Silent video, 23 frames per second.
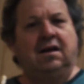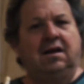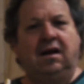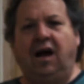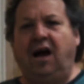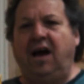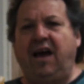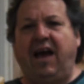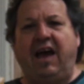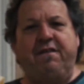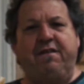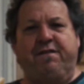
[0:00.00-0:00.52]

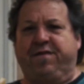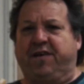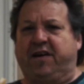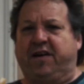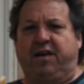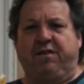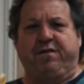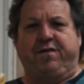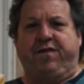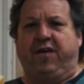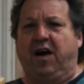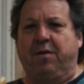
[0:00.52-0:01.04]
I hate
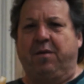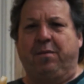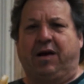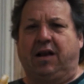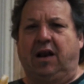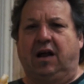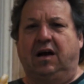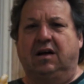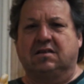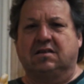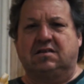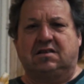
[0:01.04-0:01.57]
fucking
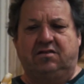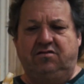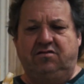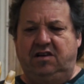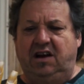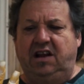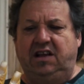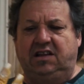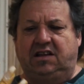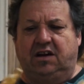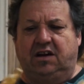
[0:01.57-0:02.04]
fiberglass. I really